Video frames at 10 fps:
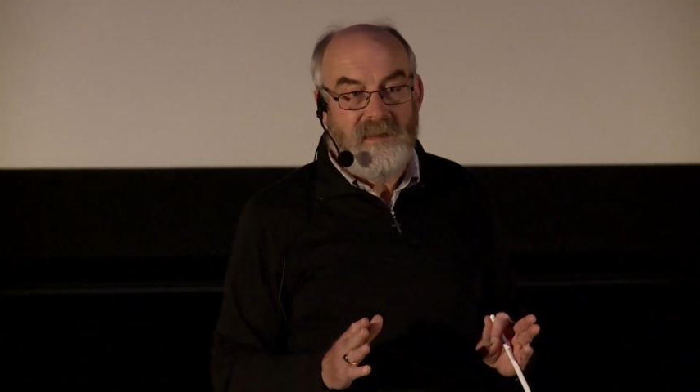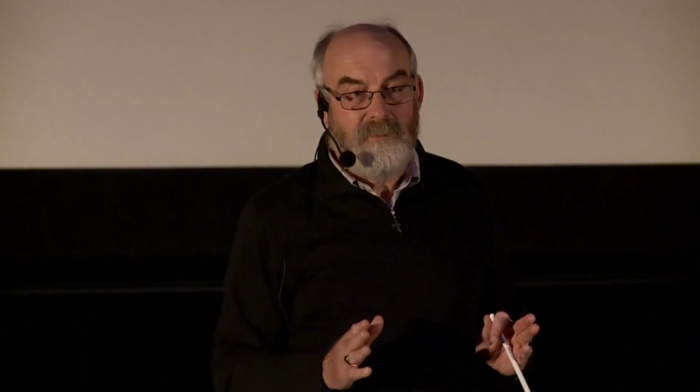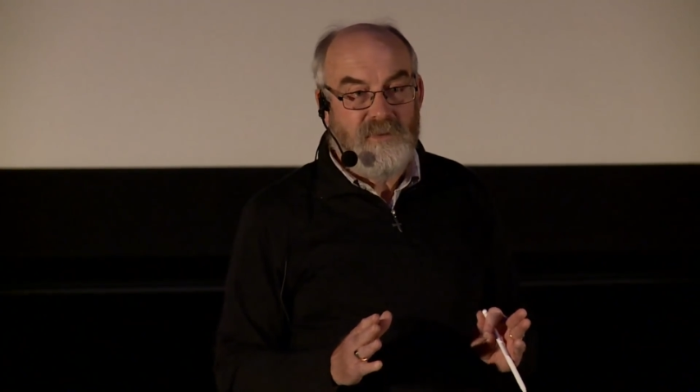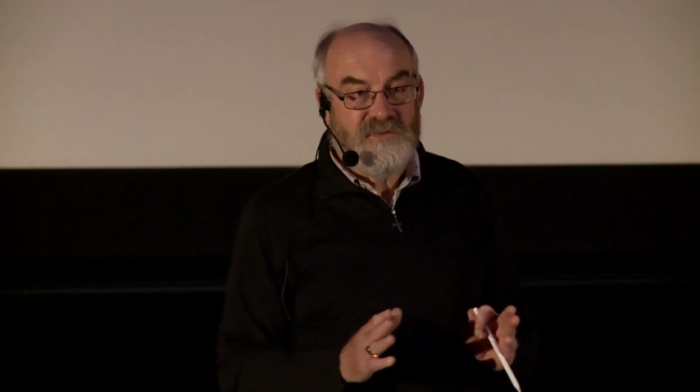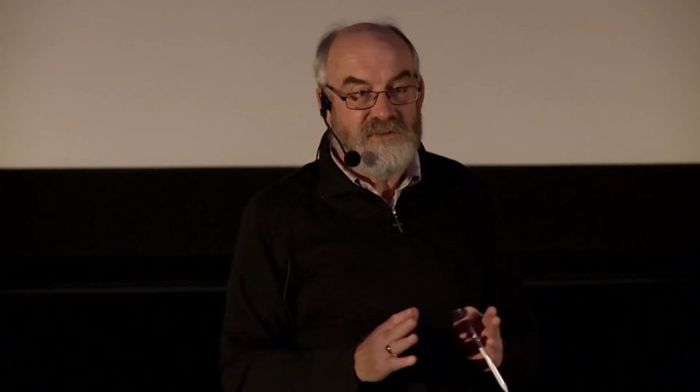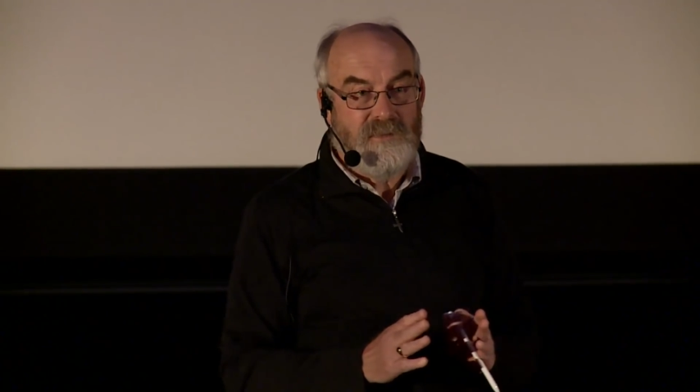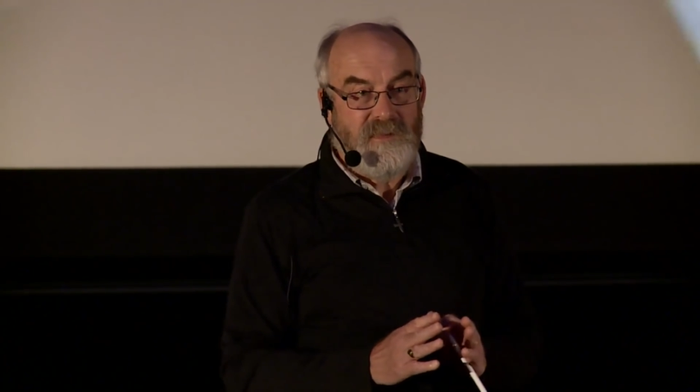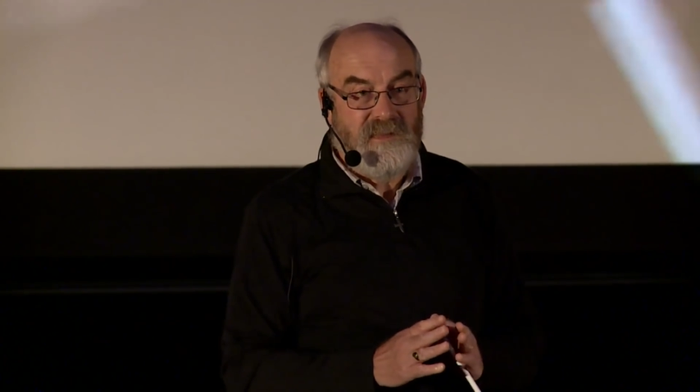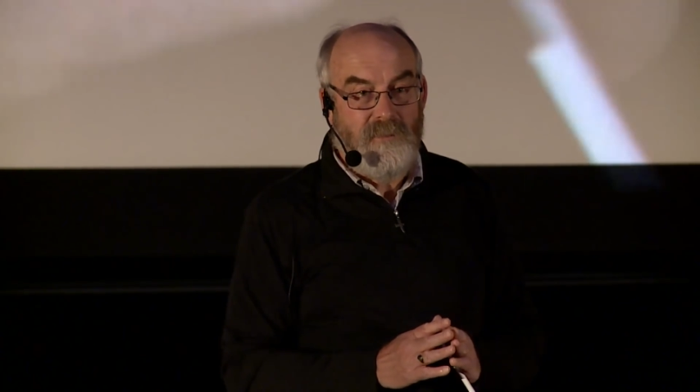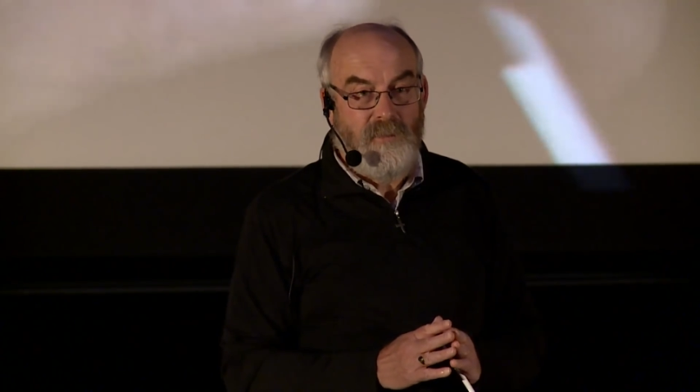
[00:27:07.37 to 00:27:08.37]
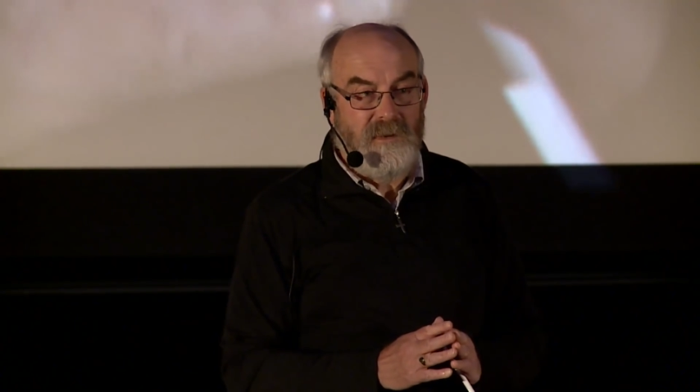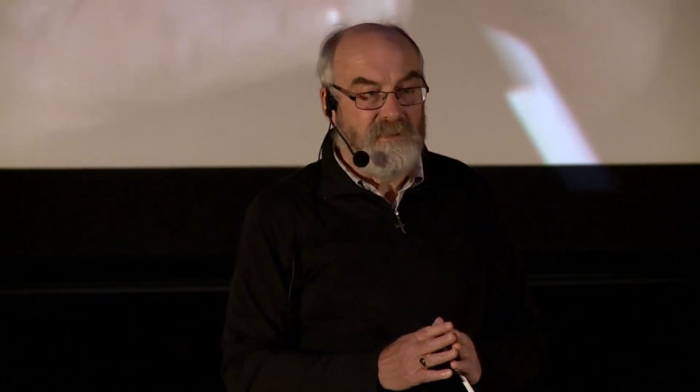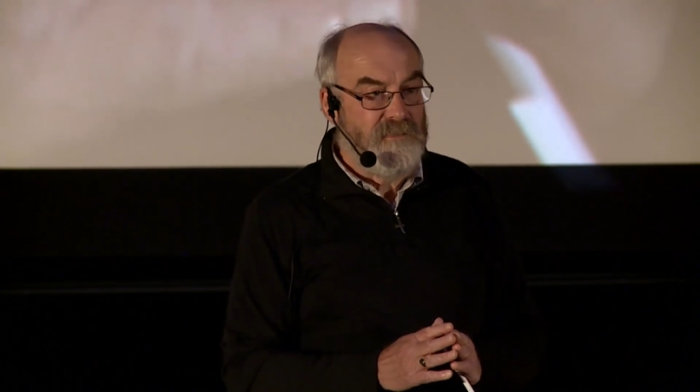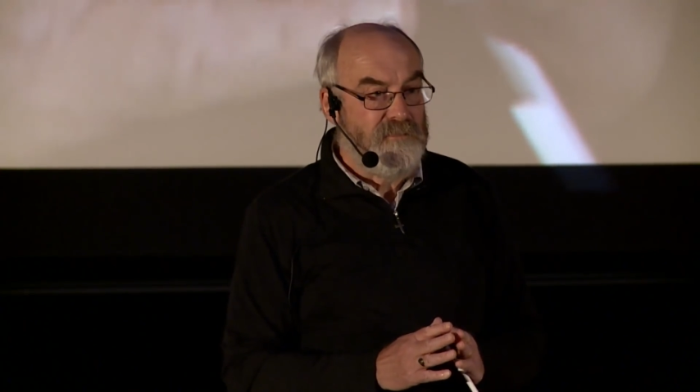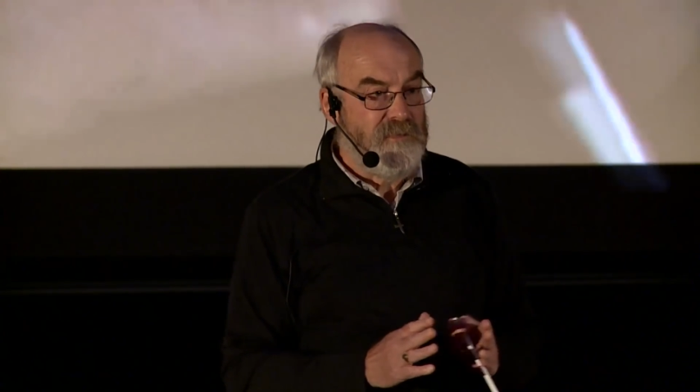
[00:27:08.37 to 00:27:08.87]
up and showed me their
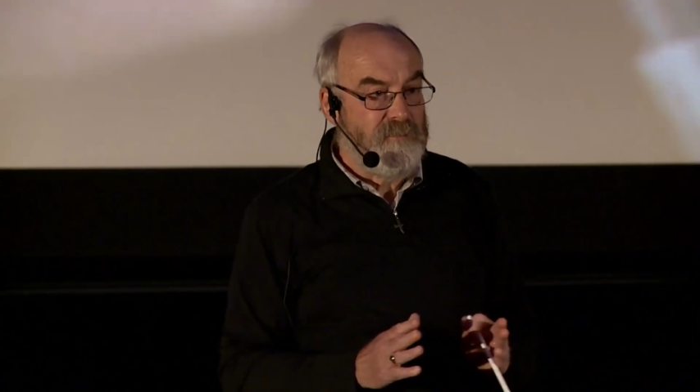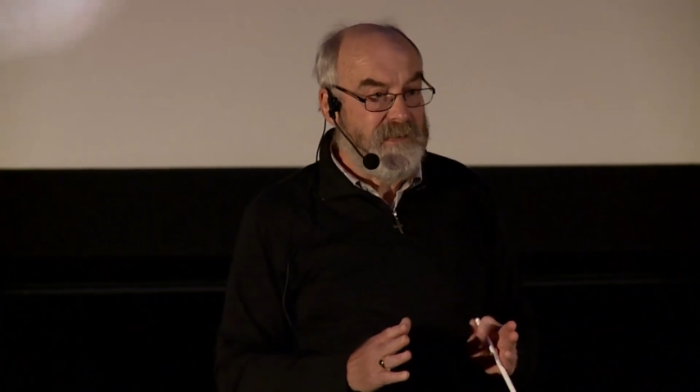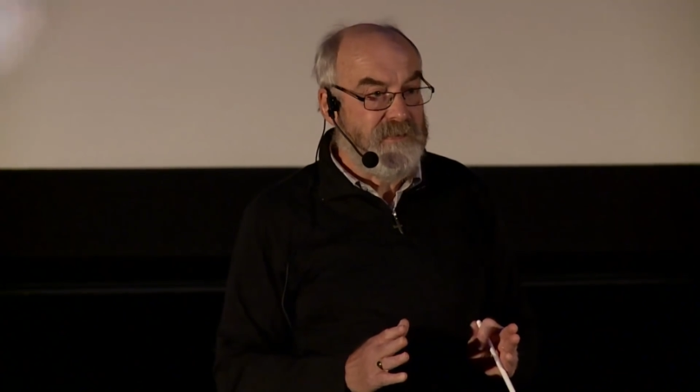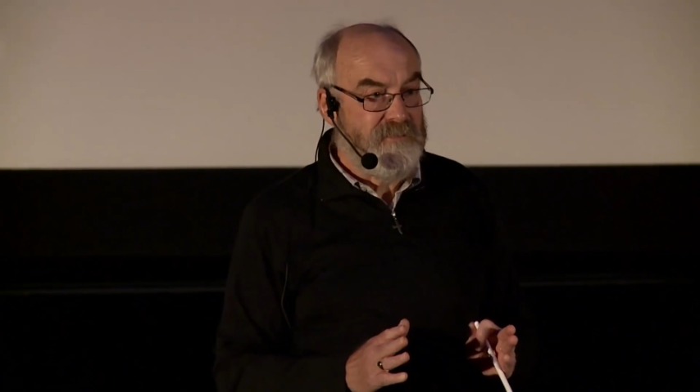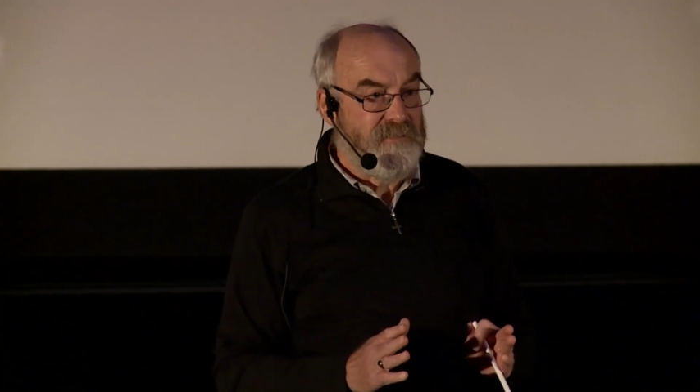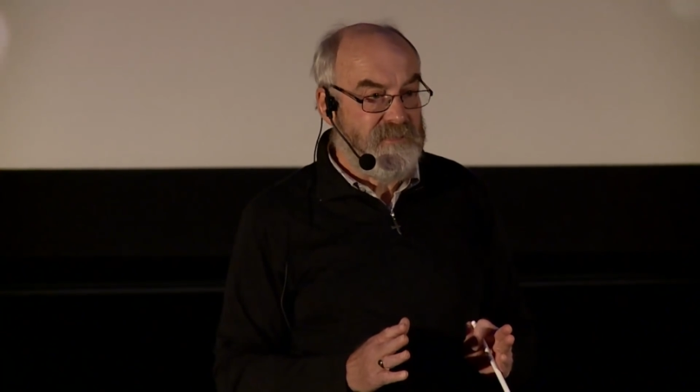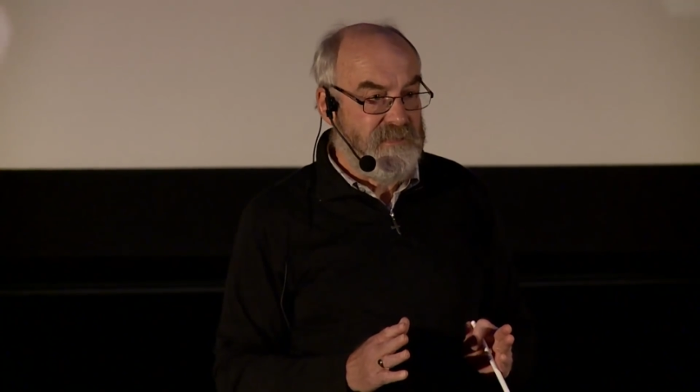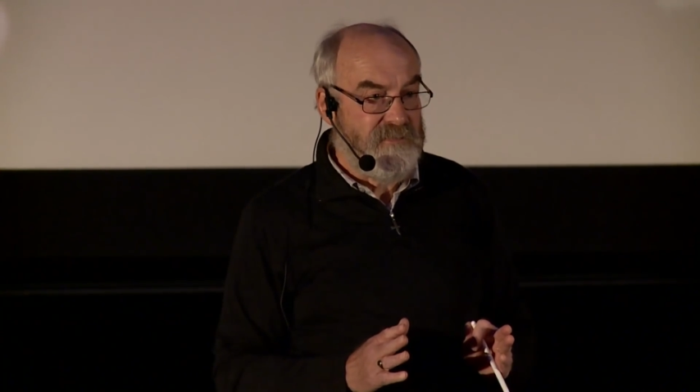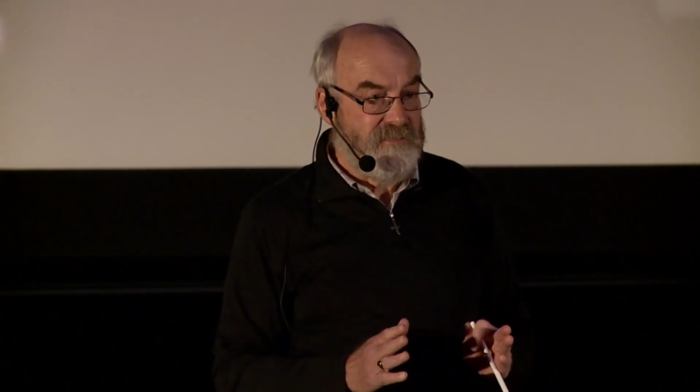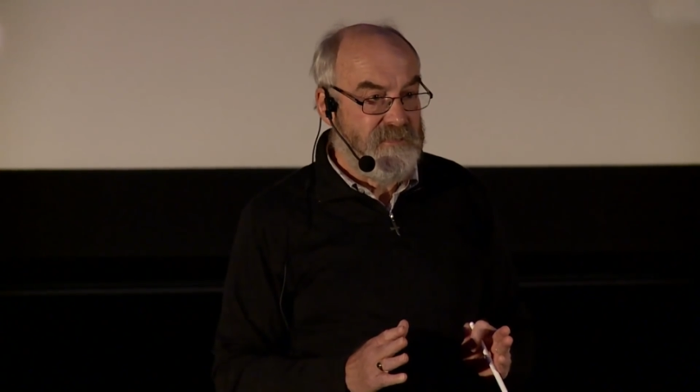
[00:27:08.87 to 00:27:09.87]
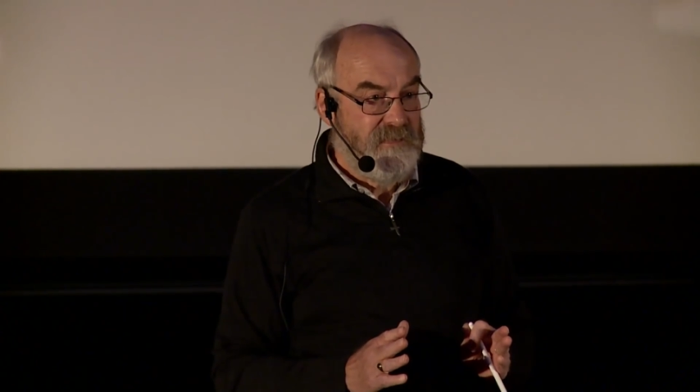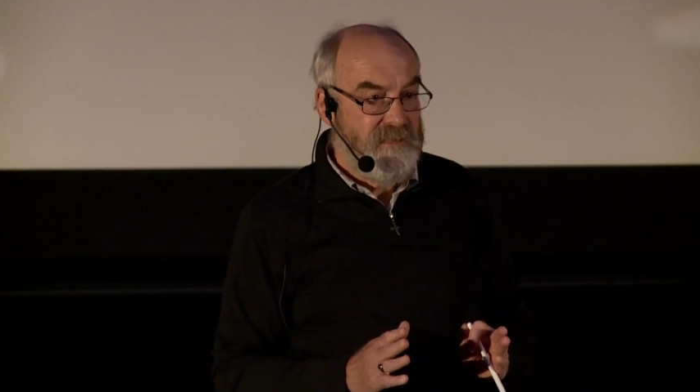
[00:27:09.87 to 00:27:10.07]
wallets full of blank receipts